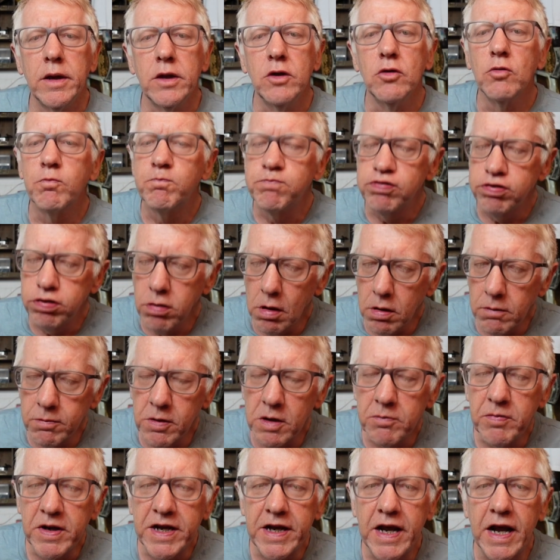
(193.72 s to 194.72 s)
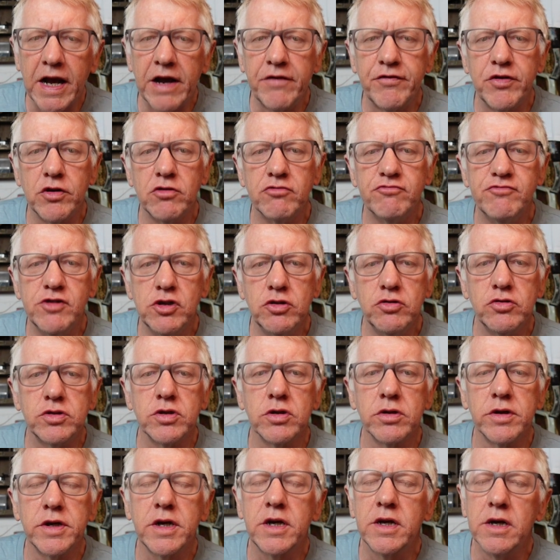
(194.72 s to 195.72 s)
You'll probably have your route
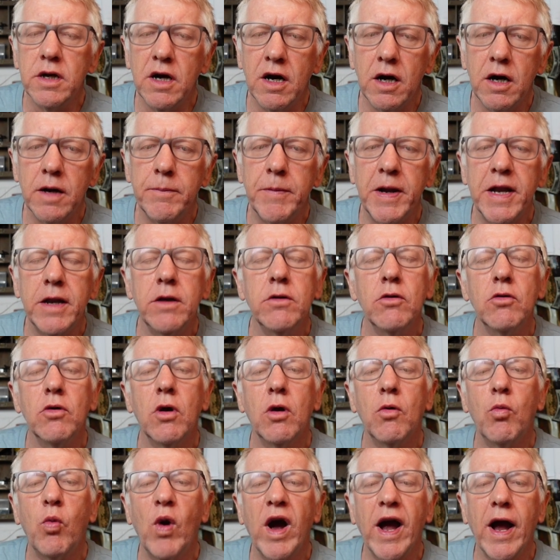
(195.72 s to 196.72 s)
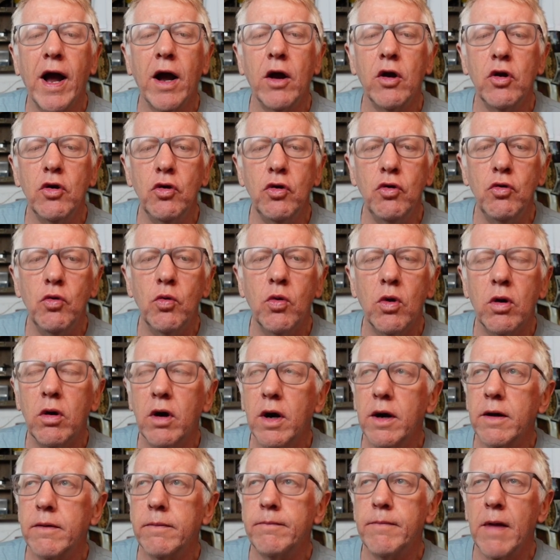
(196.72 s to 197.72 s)
on a Garmin or Wahoo
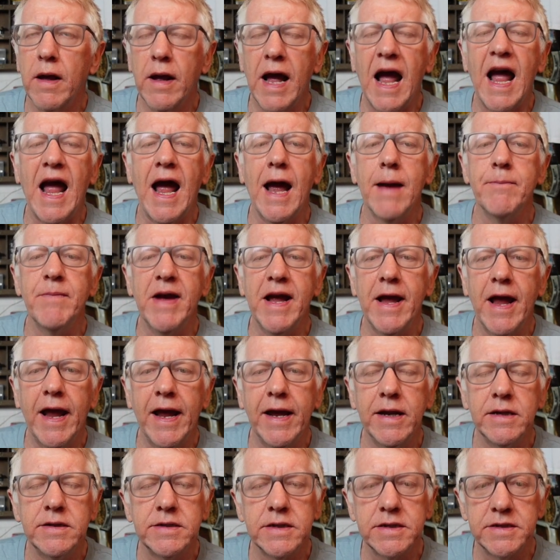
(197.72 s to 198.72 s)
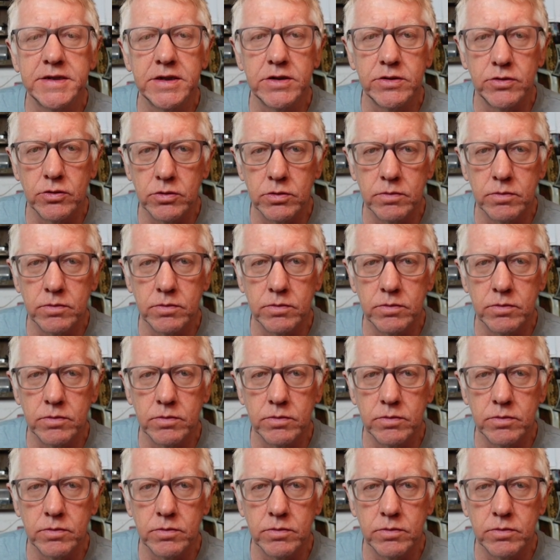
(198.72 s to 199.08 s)
or Hammerhead, is it?